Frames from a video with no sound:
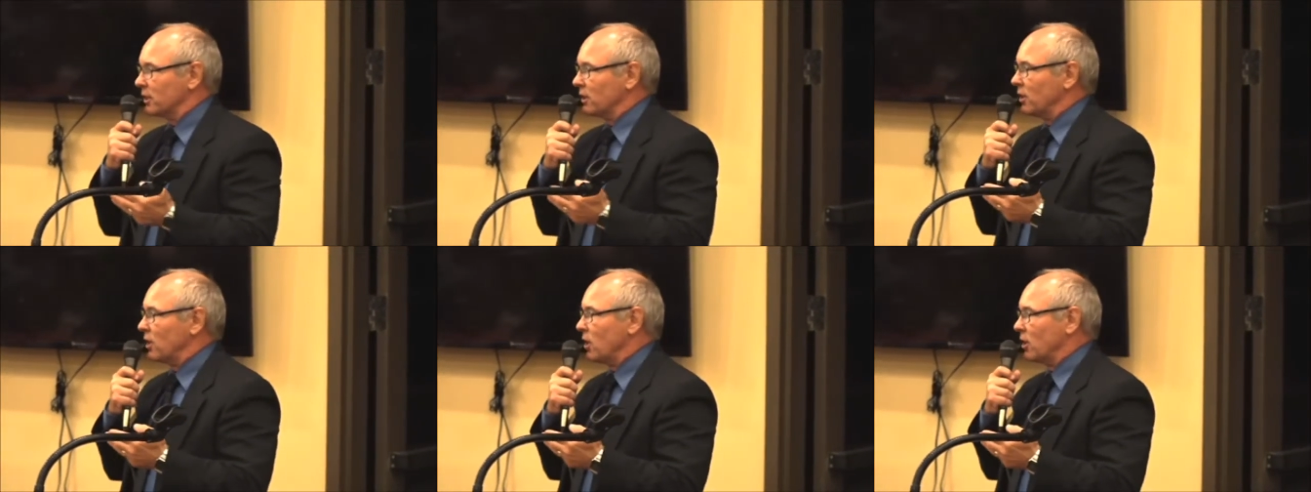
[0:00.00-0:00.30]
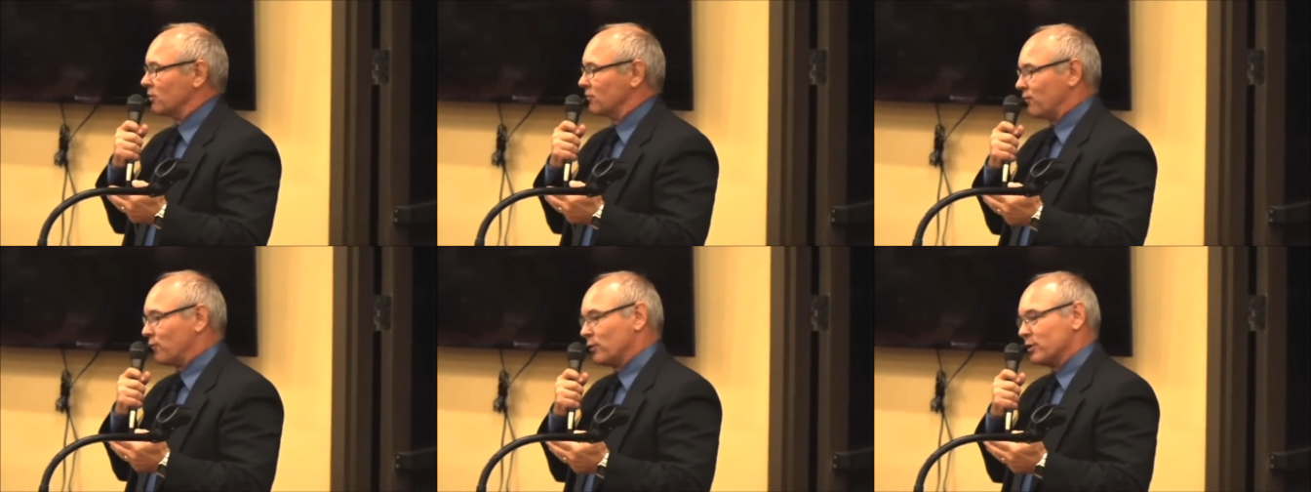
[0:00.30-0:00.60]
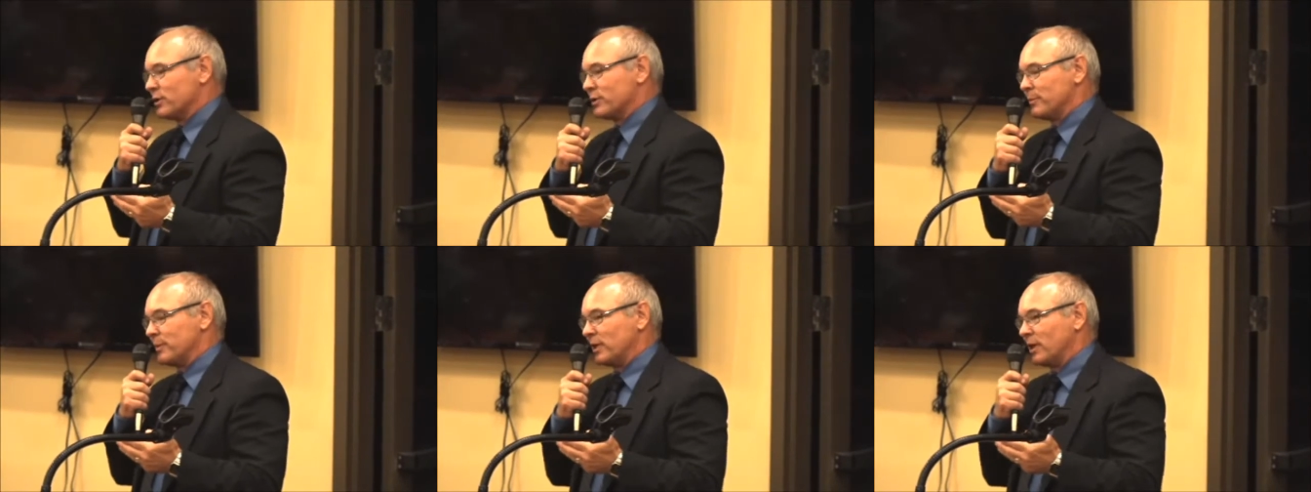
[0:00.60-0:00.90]
of Law
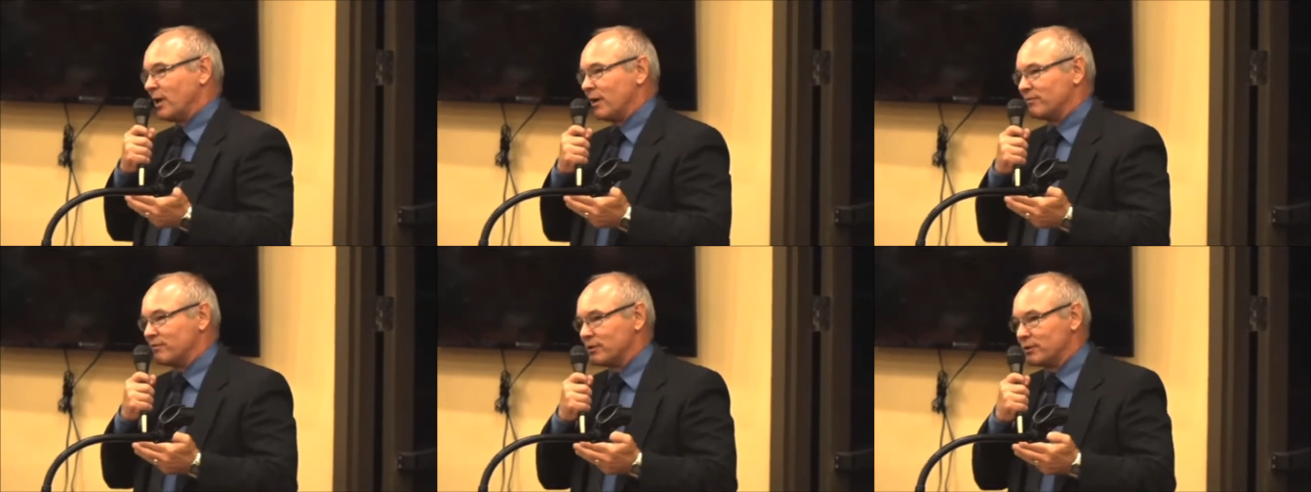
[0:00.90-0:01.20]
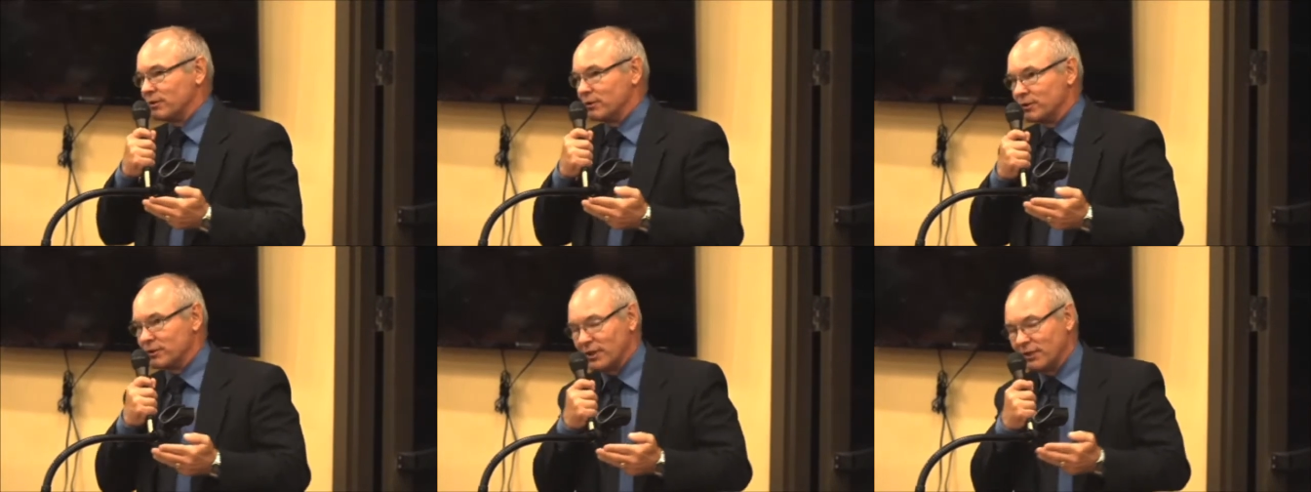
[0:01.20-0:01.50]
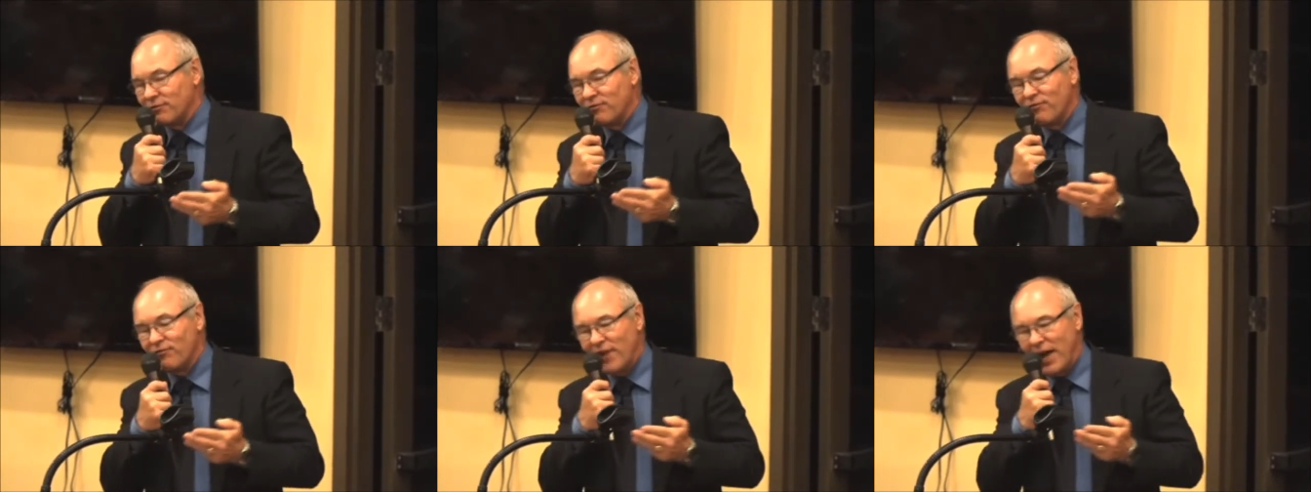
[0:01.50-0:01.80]
Enforcement Officers
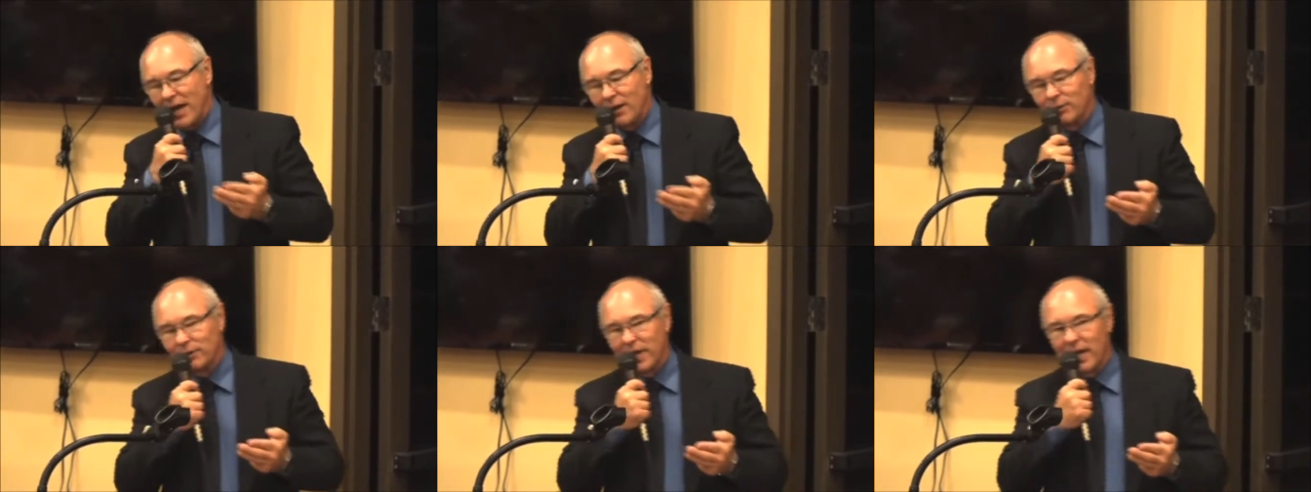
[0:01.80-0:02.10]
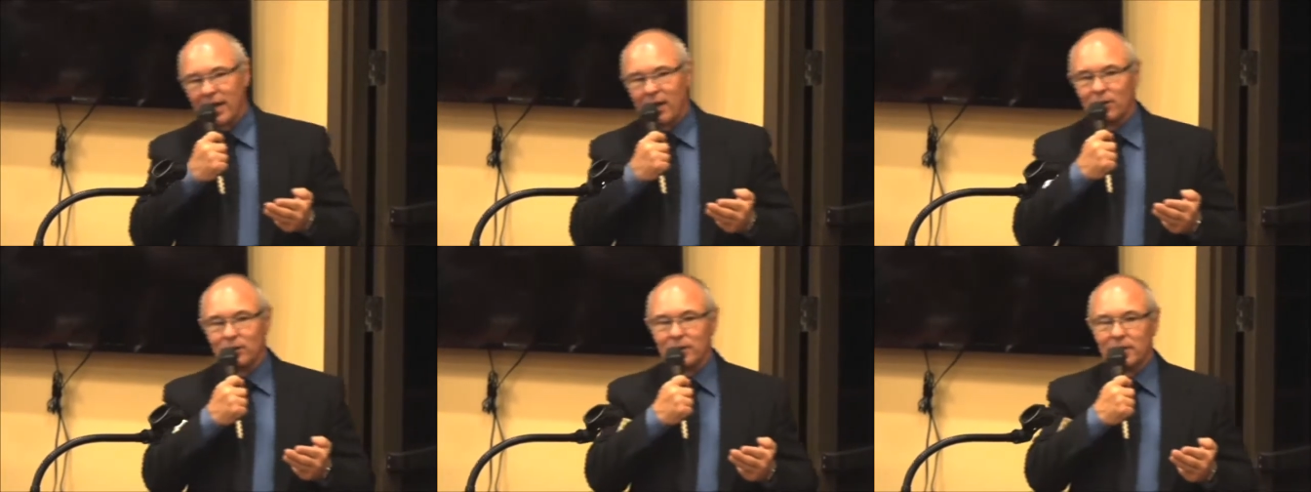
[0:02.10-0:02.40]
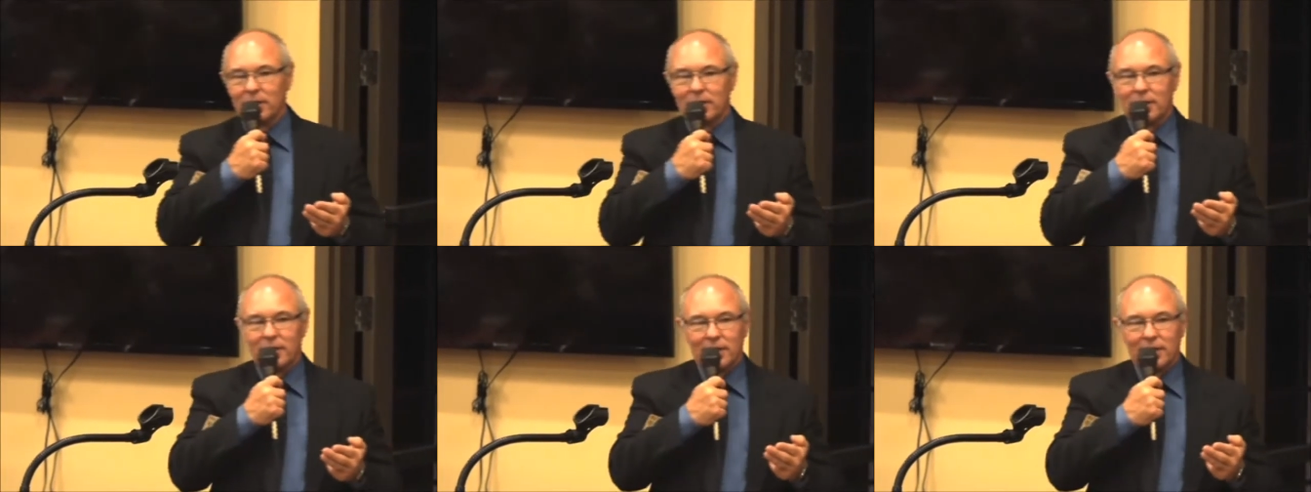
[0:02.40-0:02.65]
and found out